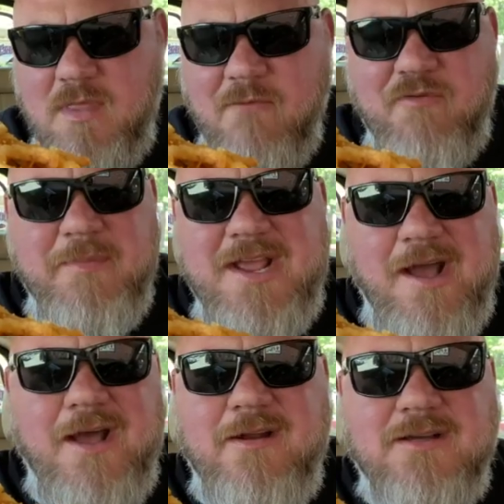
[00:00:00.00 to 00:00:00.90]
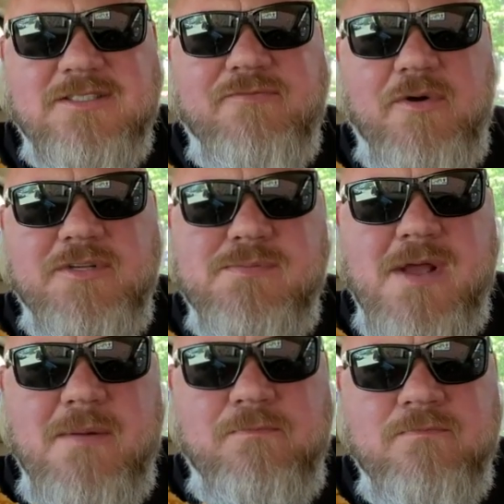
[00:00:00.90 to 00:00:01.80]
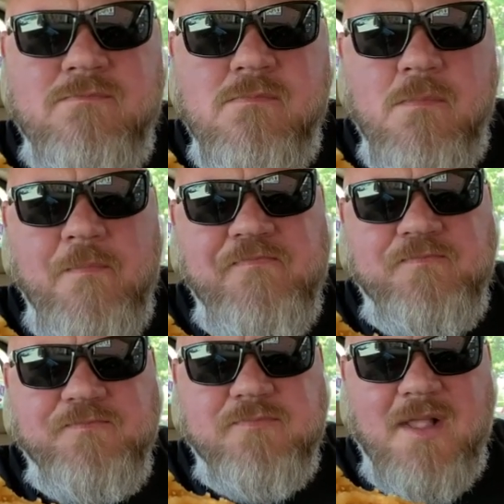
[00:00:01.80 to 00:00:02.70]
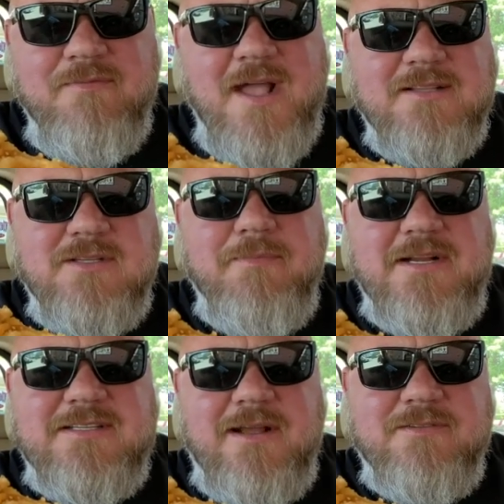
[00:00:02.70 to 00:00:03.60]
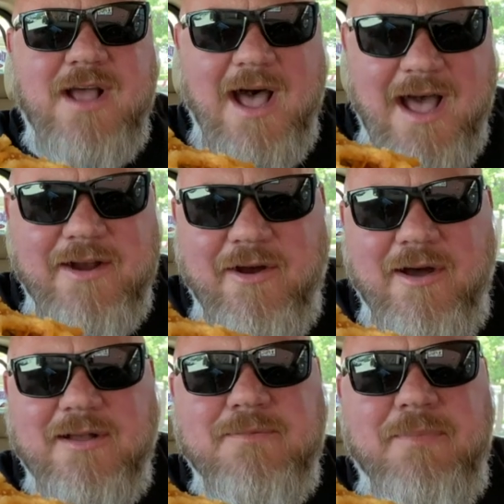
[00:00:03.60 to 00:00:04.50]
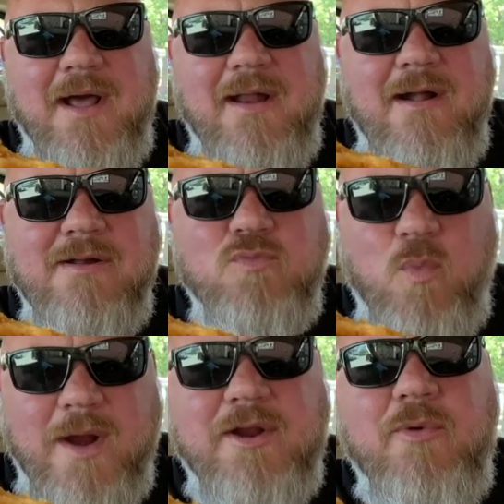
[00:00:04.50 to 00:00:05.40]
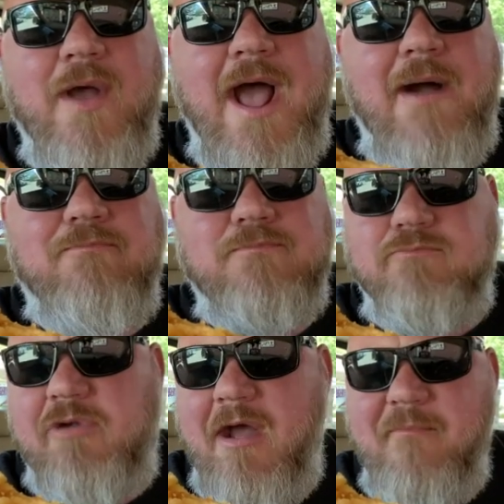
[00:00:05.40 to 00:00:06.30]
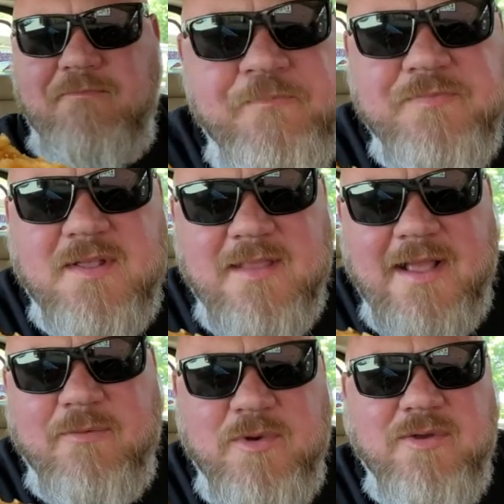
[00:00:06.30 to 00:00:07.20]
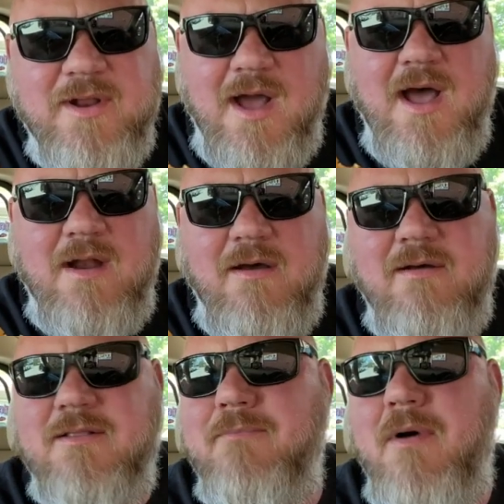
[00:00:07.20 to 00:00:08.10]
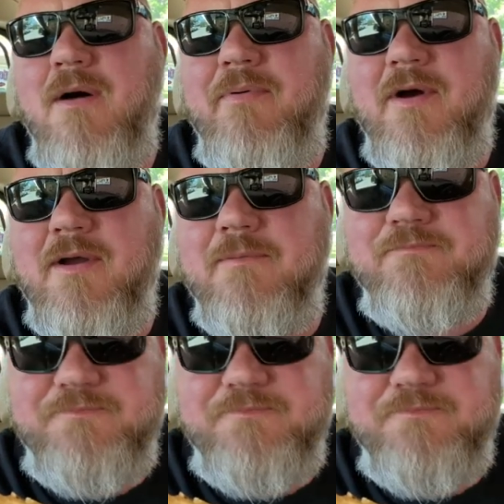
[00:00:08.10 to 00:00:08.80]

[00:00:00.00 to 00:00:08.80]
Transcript: For me, hot dogs have always been not so much as hot dogs, but as where you at, right? Like when you get a hot dog at the ballpark,